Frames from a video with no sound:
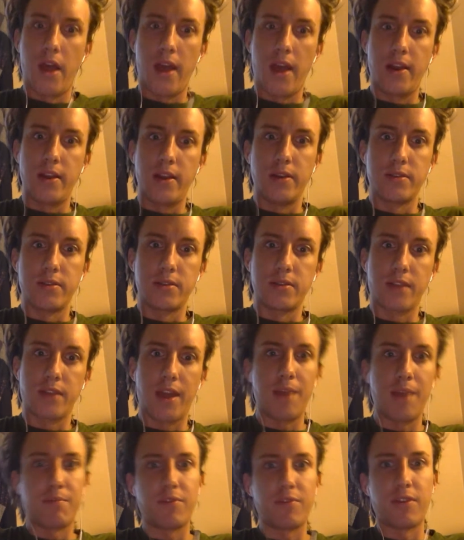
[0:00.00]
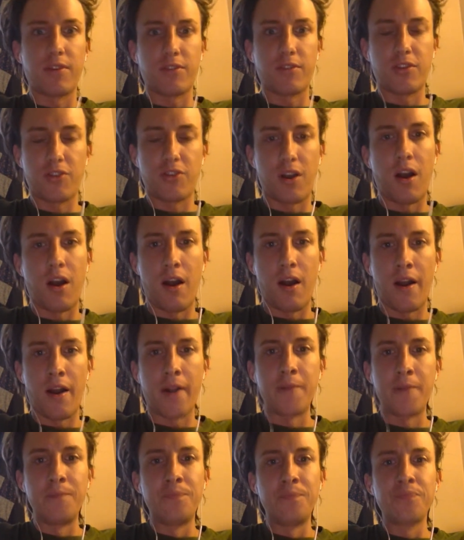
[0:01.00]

And he escaped the, the, the car.